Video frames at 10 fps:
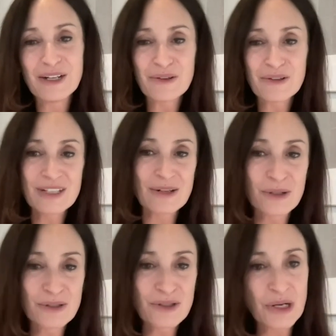you know, there's this
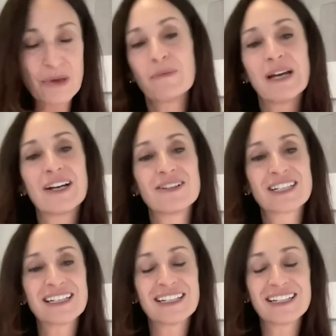old joke about,
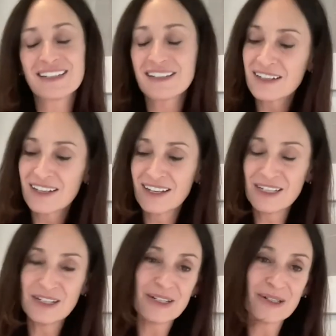uh,
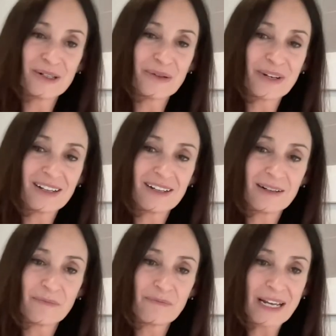you know,
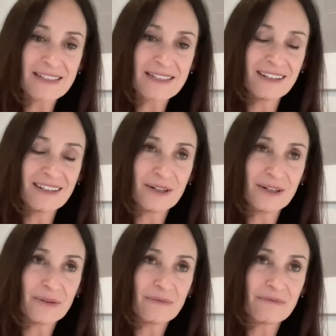um, Mex, you
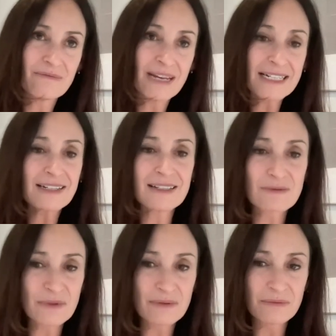know,
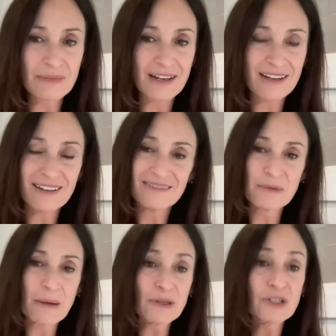Mexicans uh,
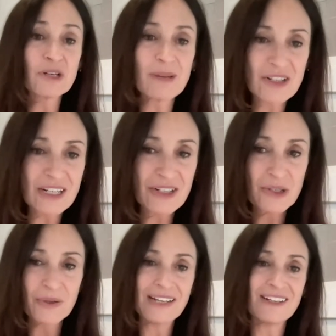remember too much
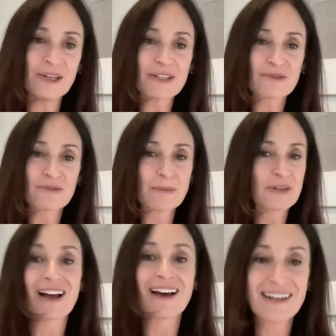history and the U S
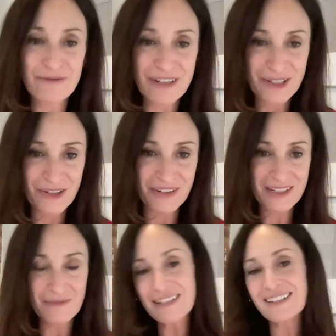remembers not enough history.
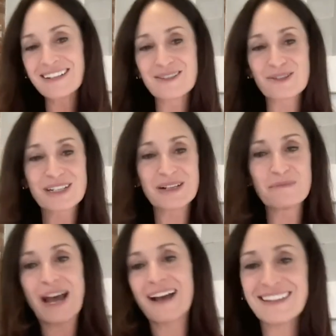So Mexicans are still
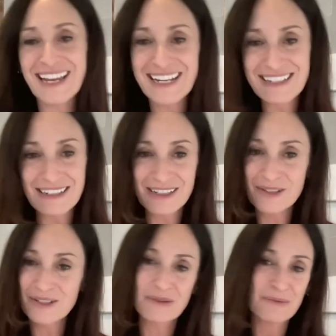back in the eighteen
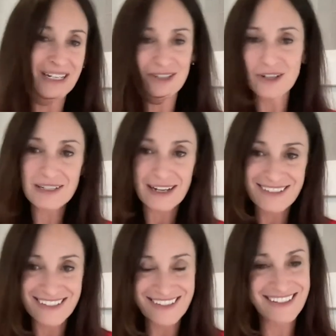hundreds when we took
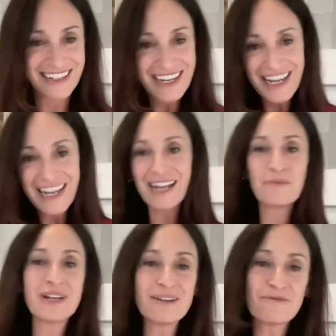Texas, and and
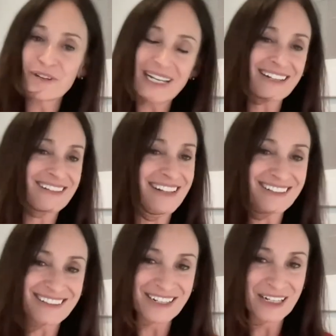we forget
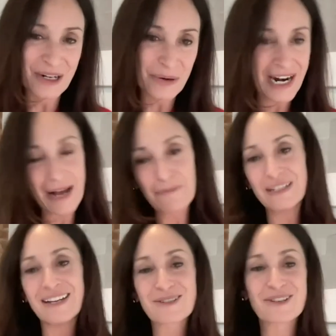that, the, you know, what
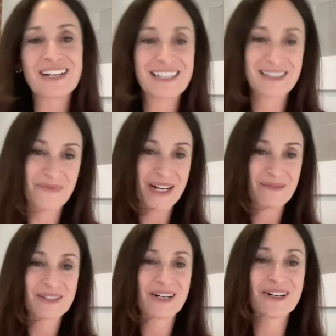happened yesterday
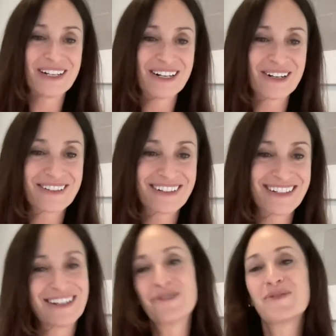sometimes in our in our
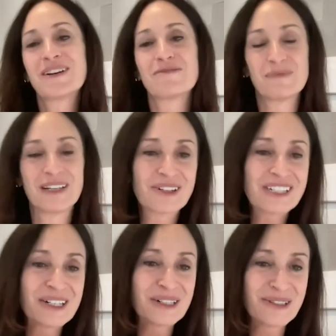uh, own government or
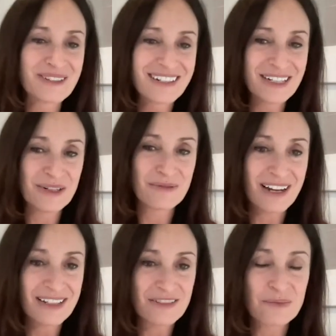in our own, you know,
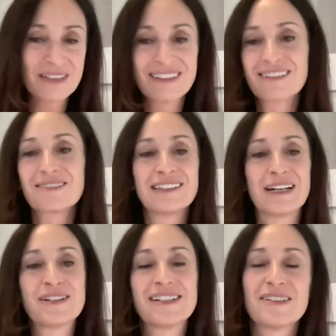kinds of political
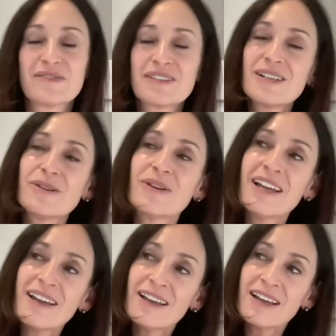narratives. So
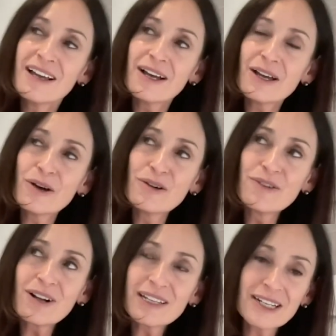
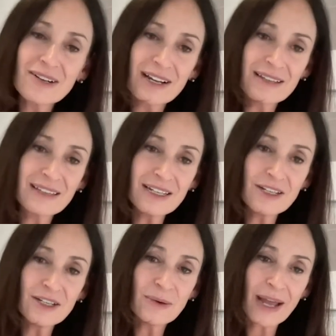overall here, I think
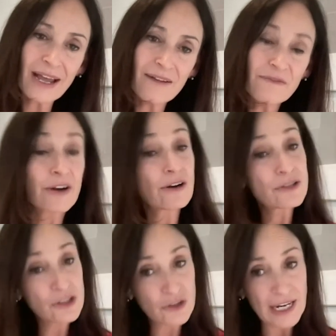you have, there are
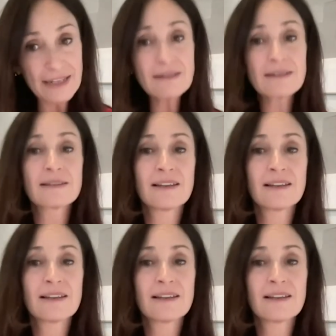strains